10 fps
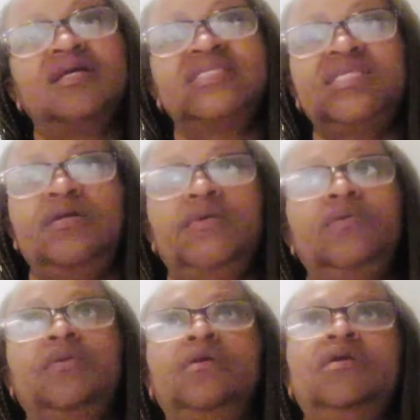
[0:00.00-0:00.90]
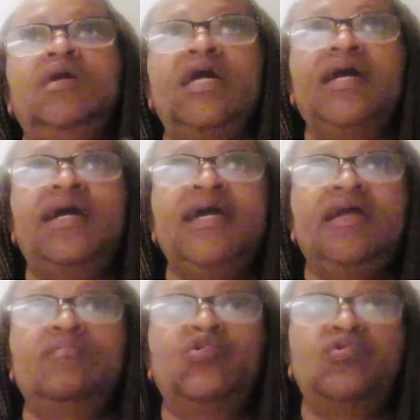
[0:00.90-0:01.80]
So I
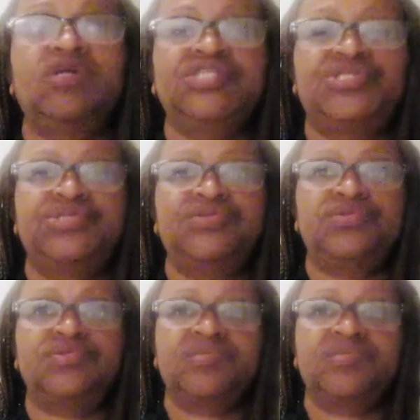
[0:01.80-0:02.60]
am going to